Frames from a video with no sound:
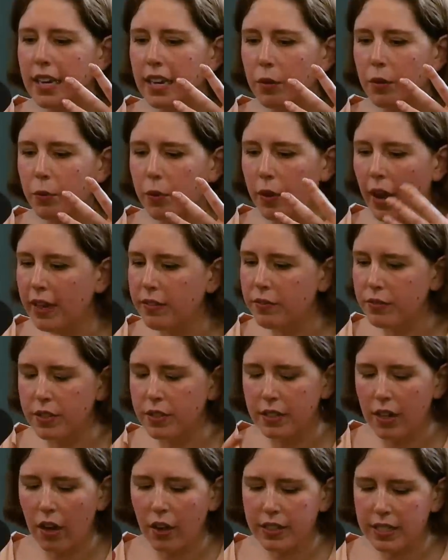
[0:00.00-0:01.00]
that I
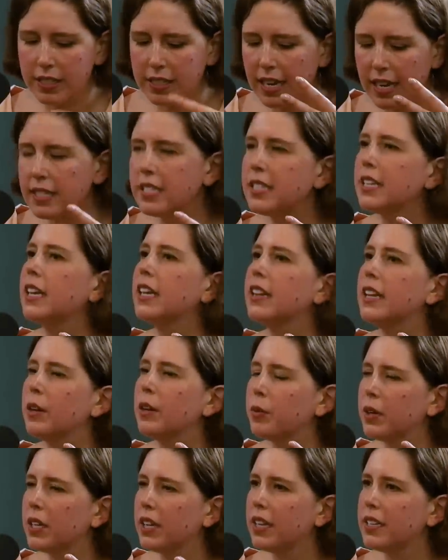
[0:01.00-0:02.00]
did all this testing, and
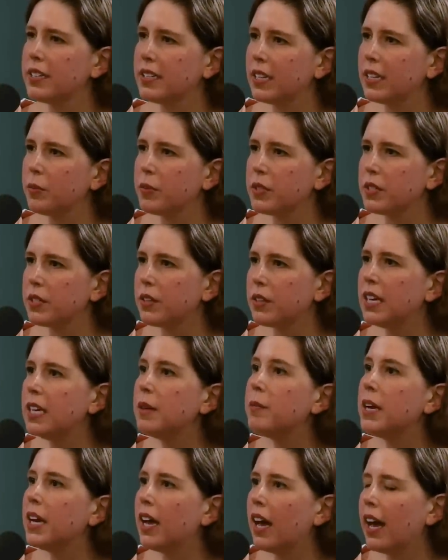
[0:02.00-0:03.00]
they realized that it was
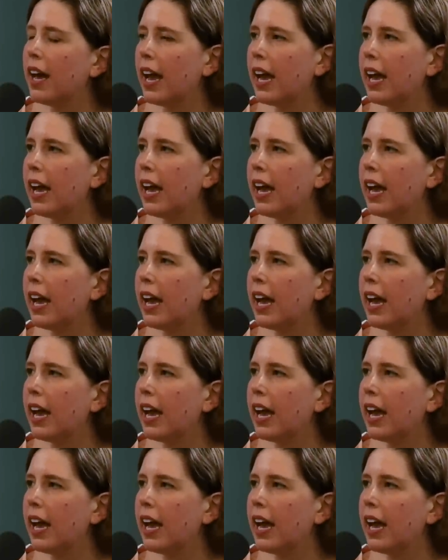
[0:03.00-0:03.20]
leukemia.